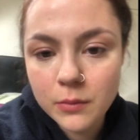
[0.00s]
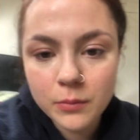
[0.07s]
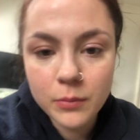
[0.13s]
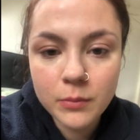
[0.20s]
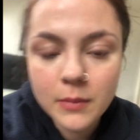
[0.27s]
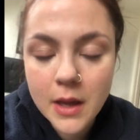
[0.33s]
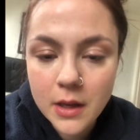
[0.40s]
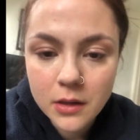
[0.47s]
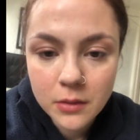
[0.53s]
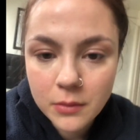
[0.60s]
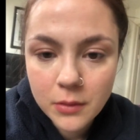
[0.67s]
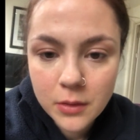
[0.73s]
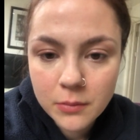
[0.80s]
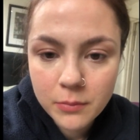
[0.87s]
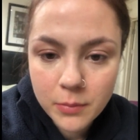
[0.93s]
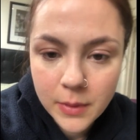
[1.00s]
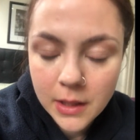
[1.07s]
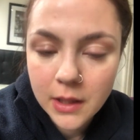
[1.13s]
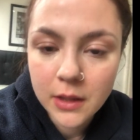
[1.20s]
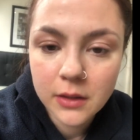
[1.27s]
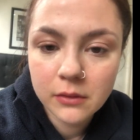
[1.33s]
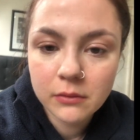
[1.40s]
men
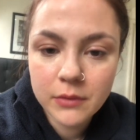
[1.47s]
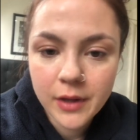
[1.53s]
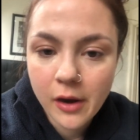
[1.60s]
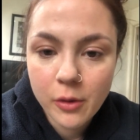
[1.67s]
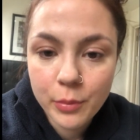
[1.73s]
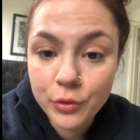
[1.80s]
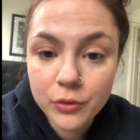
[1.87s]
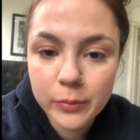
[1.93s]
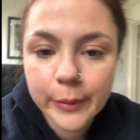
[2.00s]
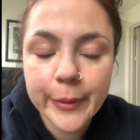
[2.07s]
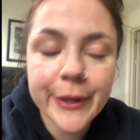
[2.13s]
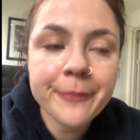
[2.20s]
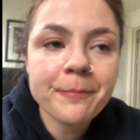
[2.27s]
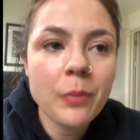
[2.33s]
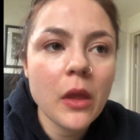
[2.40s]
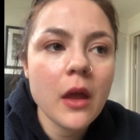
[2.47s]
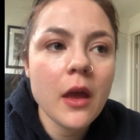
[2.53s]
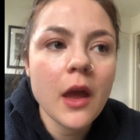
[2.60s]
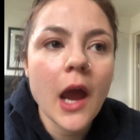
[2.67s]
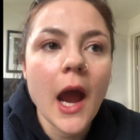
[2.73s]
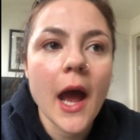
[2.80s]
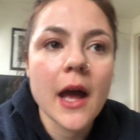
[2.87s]
being terrible to women,
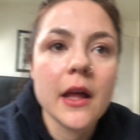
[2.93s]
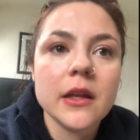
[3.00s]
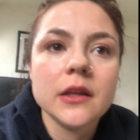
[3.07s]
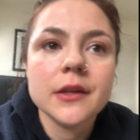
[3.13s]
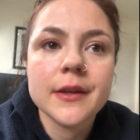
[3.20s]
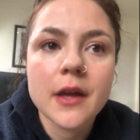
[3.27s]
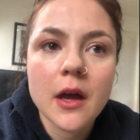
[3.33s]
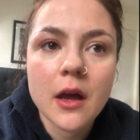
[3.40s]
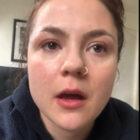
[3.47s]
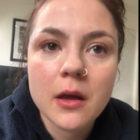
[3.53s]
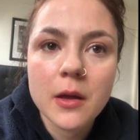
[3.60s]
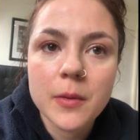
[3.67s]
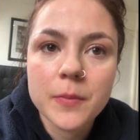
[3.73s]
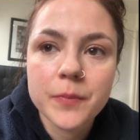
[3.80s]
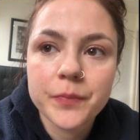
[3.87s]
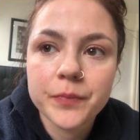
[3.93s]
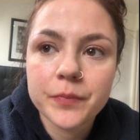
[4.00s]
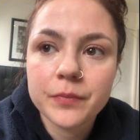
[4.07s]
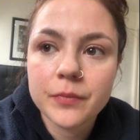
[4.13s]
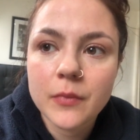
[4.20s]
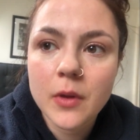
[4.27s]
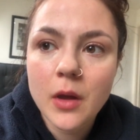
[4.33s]
and
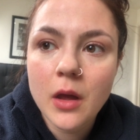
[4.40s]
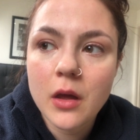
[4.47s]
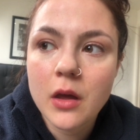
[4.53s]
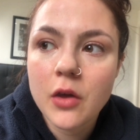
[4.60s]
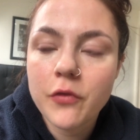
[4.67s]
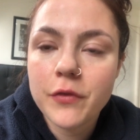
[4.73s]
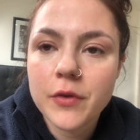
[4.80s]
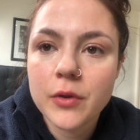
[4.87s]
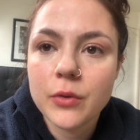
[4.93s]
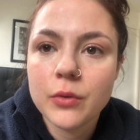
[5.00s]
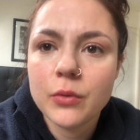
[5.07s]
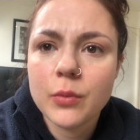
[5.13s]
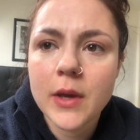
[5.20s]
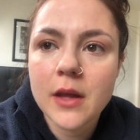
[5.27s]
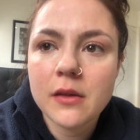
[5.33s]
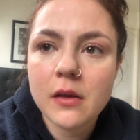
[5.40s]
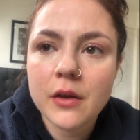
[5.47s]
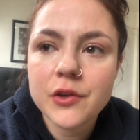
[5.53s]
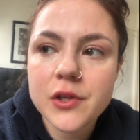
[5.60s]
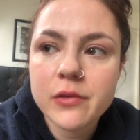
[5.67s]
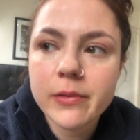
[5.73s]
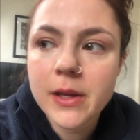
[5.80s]
a few weeks ago,
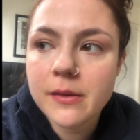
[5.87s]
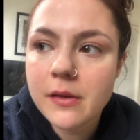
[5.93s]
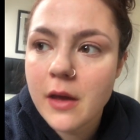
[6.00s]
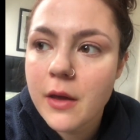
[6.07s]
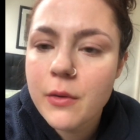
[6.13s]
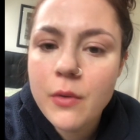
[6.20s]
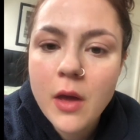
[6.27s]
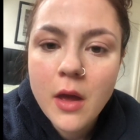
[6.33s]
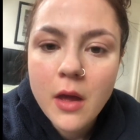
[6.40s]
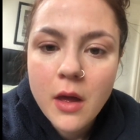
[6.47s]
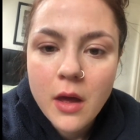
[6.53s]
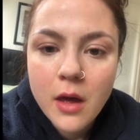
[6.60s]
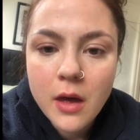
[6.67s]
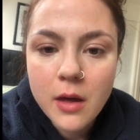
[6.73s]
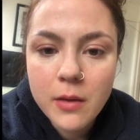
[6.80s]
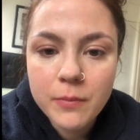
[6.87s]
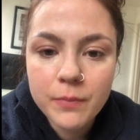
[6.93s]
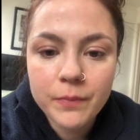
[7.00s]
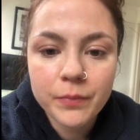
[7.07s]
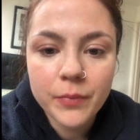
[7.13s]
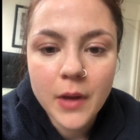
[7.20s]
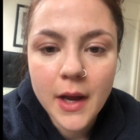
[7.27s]
2 weeks ago,
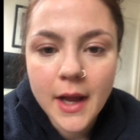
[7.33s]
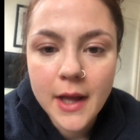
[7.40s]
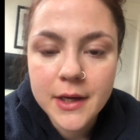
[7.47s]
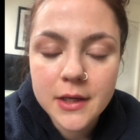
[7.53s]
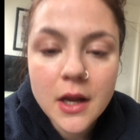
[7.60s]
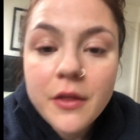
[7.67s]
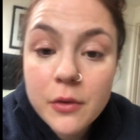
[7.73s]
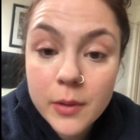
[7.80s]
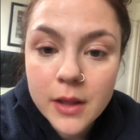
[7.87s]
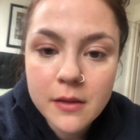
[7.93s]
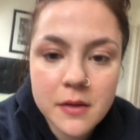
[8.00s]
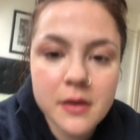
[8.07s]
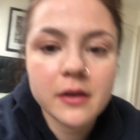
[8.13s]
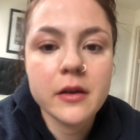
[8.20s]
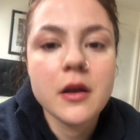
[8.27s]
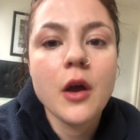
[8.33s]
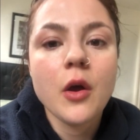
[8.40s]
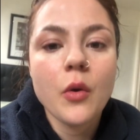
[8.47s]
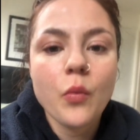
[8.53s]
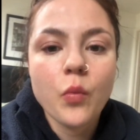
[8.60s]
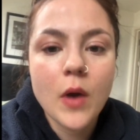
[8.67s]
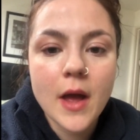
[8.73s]
I had another incident
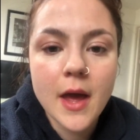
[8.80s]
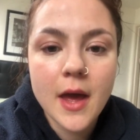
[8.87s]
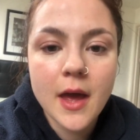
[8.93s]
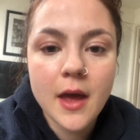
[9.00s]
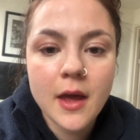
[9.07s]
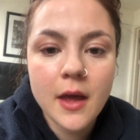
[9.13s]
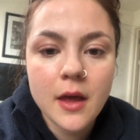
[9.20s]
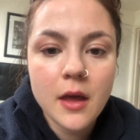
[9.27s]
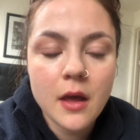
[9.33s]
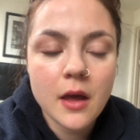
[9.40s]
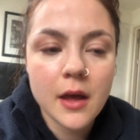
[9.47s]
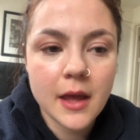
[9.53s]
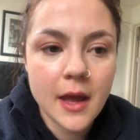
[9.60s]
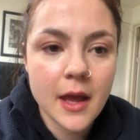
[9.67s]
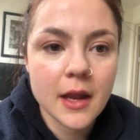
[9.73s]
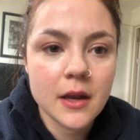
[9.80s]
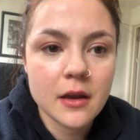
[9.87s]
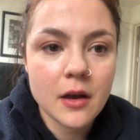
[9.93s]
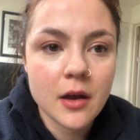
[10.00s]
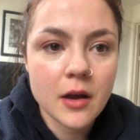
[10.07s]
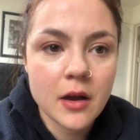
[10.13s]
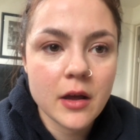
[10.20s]
where, again,
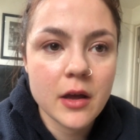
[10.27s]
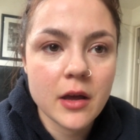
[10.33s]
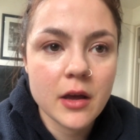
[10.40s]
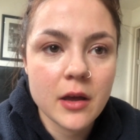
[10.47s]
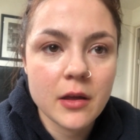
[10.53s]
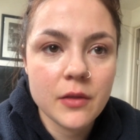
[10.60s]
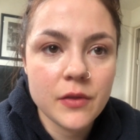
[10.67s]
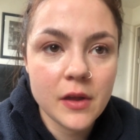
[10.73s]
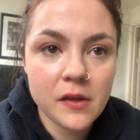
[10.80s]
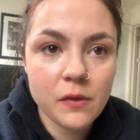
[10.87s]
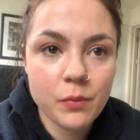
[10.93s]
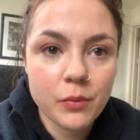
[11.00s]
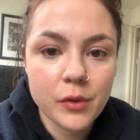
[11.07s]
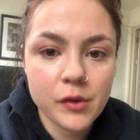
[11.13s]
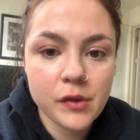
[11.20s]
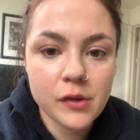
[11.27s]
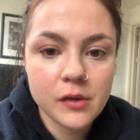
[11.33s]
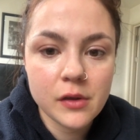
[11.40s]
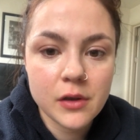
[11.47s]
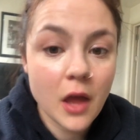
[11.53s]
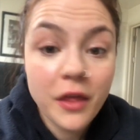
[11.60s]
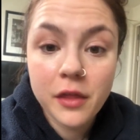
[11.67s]
this was
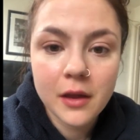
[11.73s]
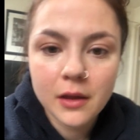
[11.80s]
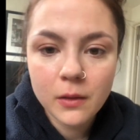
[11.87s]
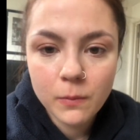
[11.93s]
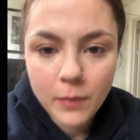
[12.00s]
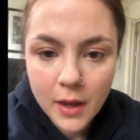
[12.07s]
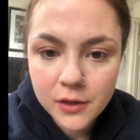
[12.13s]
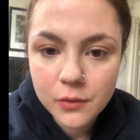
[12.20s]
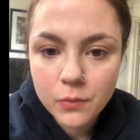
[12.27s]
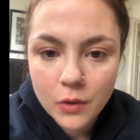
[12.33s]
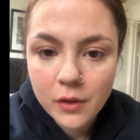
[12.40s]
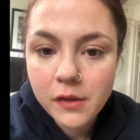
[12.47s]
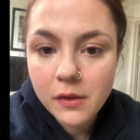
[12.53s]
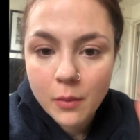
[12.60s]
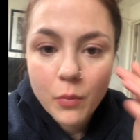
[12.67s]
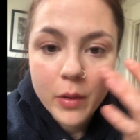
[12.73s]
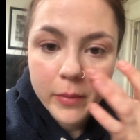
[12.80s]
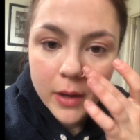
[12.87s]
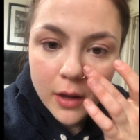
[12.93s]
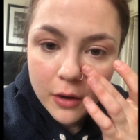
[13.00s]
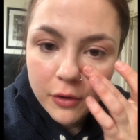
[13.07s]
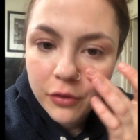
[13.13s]
nothing compared to what some
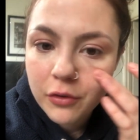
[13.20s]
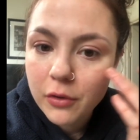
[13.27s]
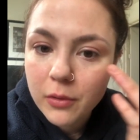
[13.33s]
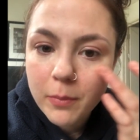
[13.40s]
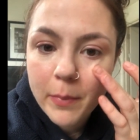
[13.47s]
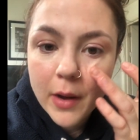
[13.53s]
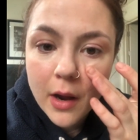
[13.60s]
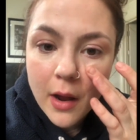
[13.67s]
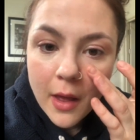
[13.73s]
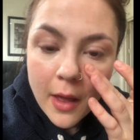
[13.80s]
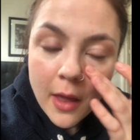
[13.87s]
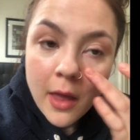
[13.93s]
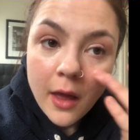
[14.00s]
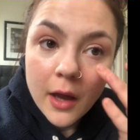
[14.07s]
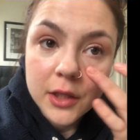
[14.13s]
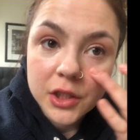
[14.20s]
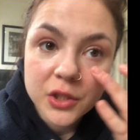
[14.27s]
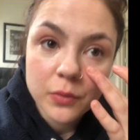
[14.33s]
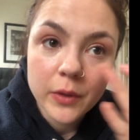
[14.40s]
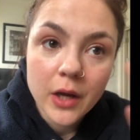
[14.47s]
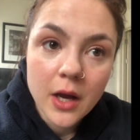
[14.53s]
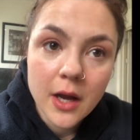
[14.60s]
women go through, but I just
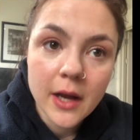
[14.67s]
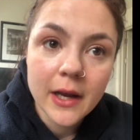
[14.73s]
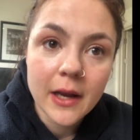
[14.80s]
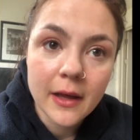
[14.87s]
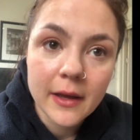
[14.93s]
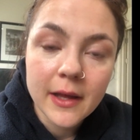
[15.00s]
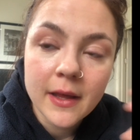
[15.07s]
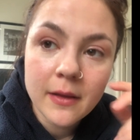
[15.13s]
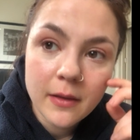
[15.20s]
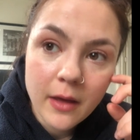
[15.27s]
want to highlight